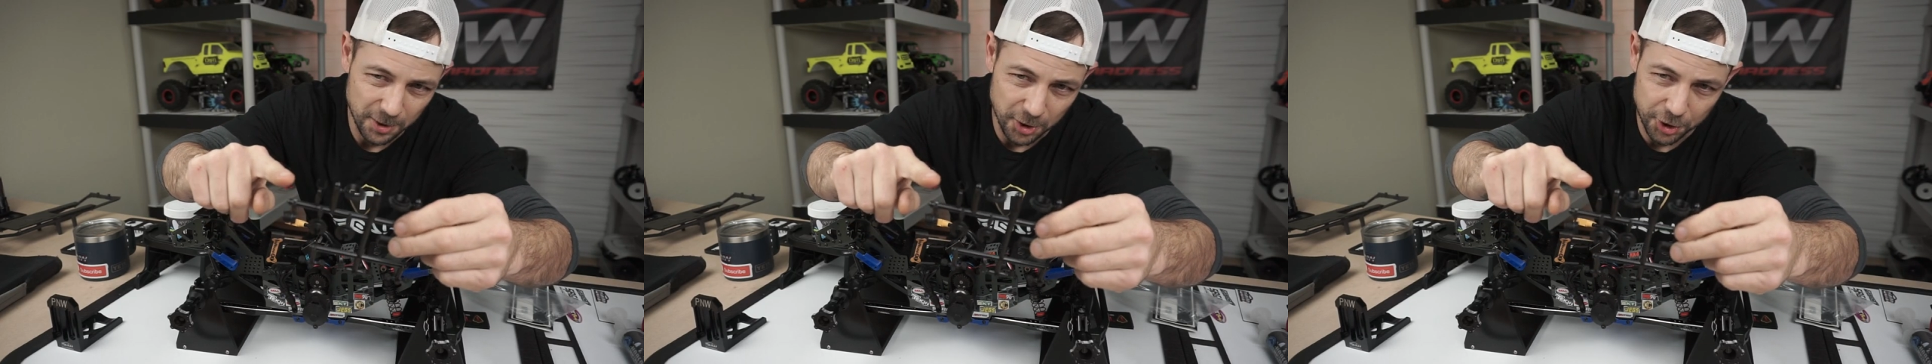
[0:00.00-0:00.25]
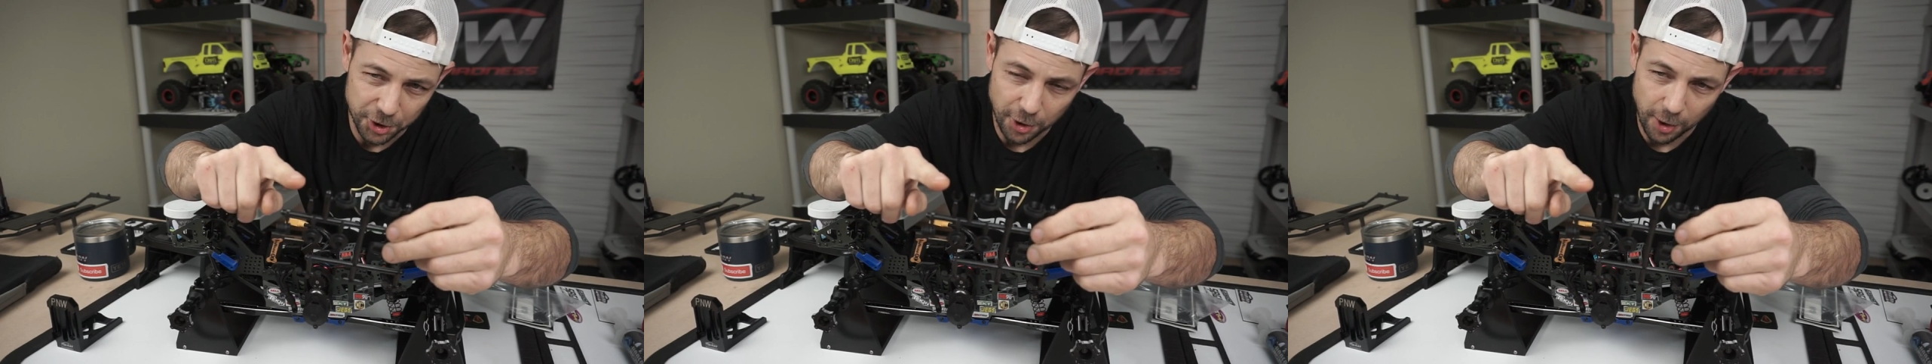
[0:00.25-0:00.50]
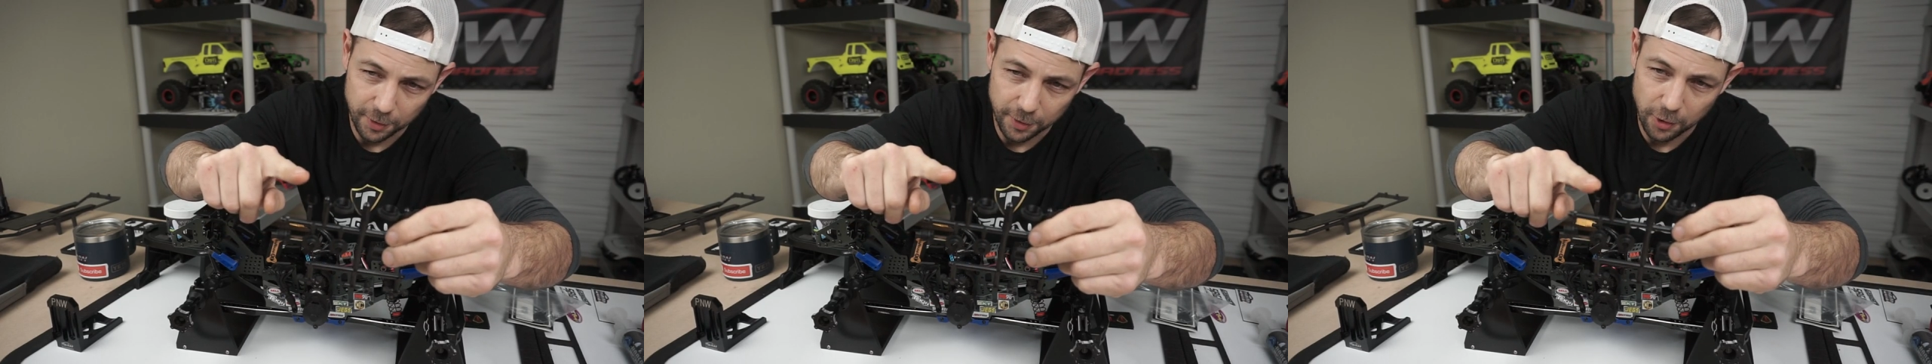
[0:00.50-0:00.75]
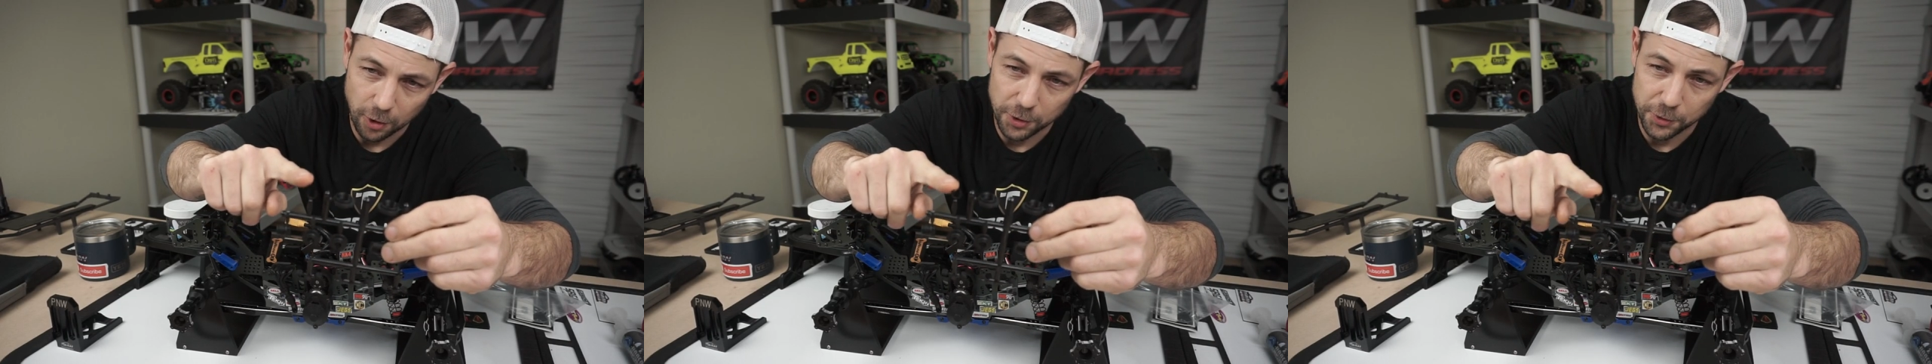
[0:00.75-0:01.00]

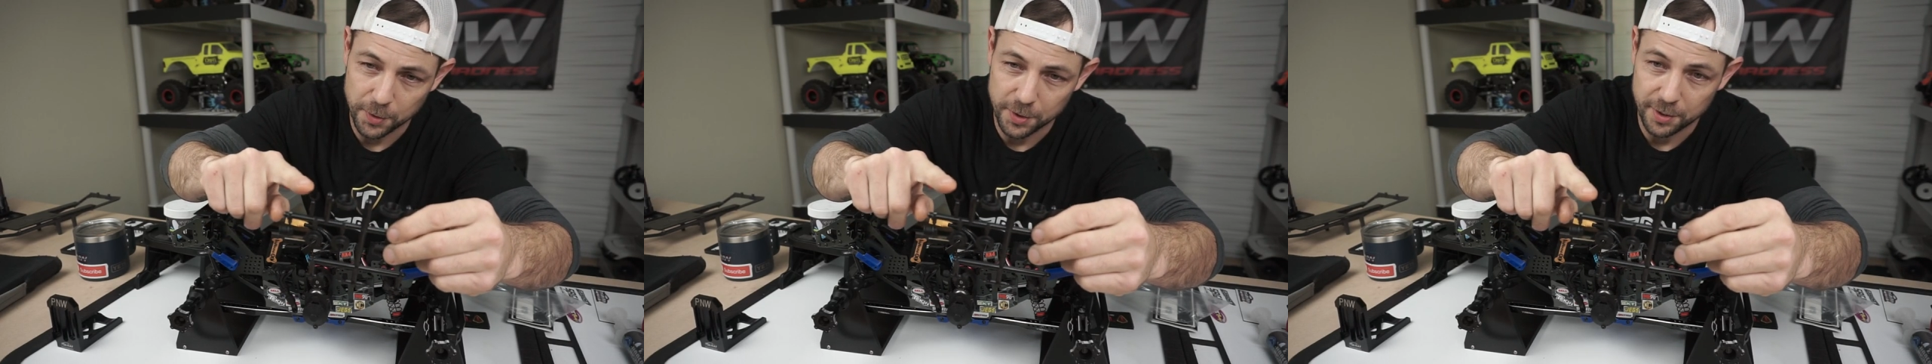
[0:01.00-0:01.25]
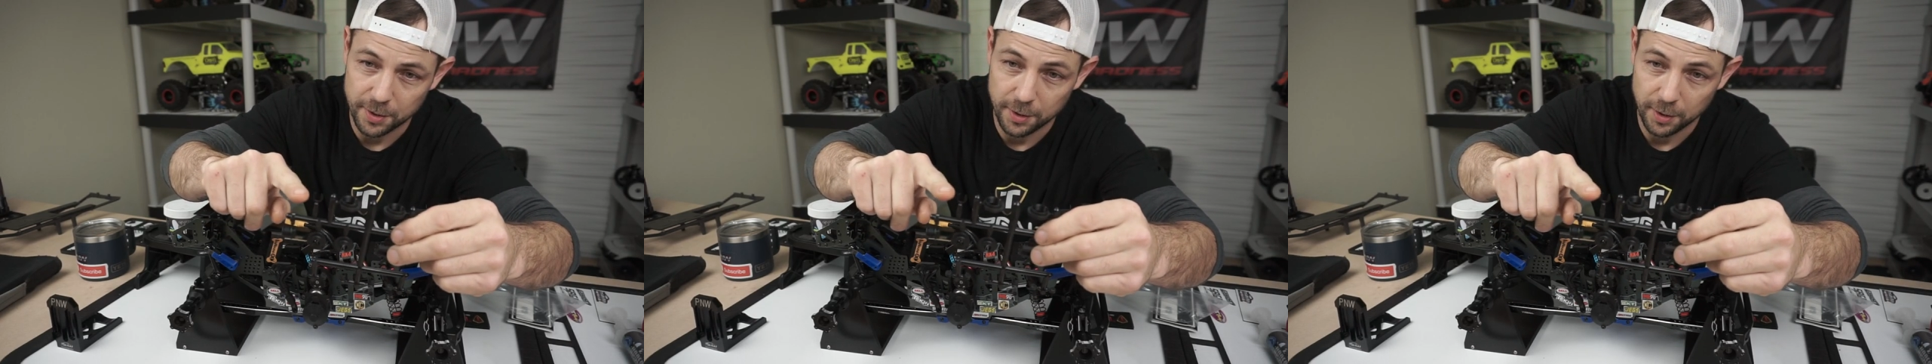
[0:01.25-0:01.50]
shock cartridge